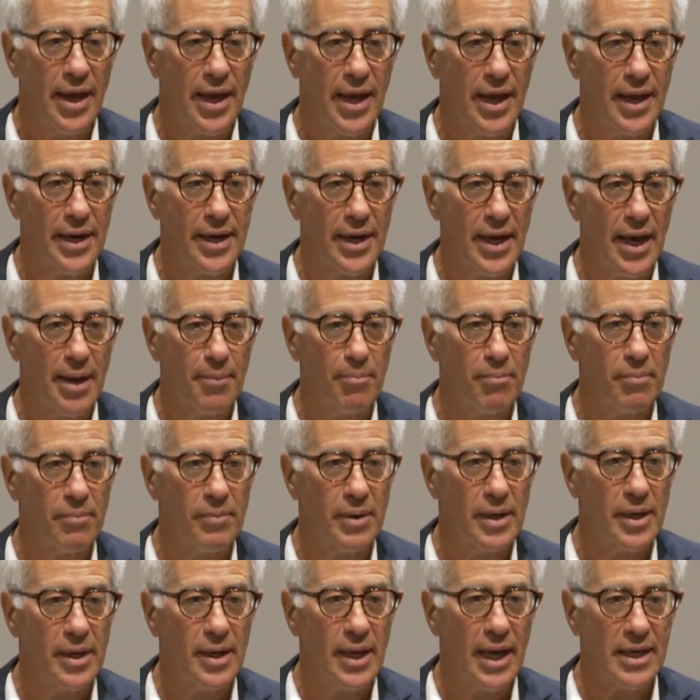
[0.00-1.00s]
And I'm
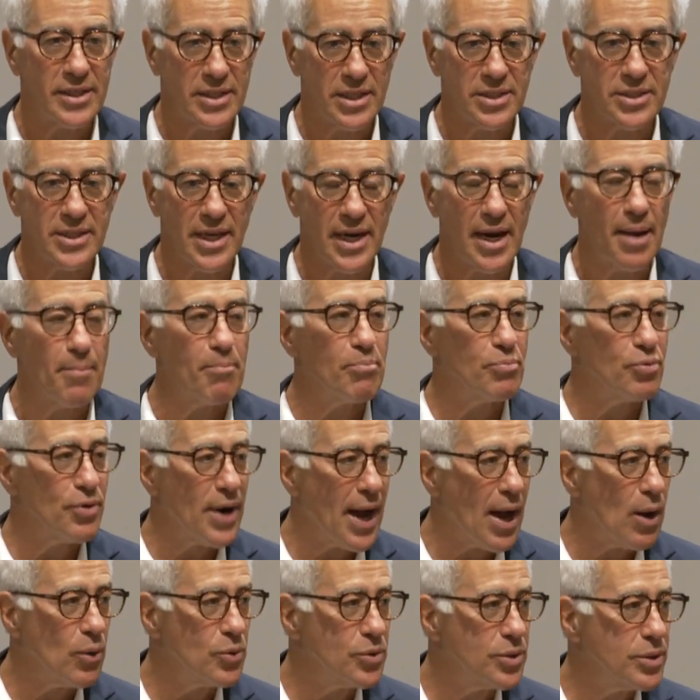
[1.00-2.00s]

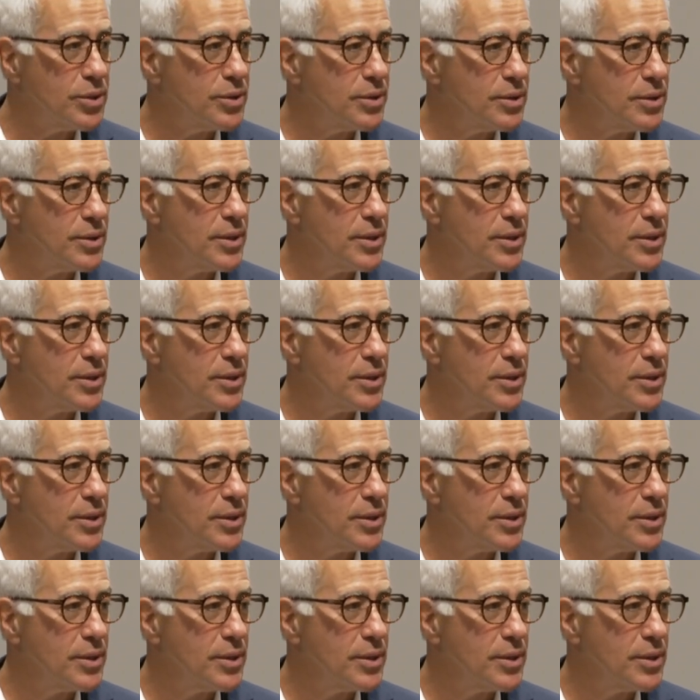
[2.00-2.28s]
proud.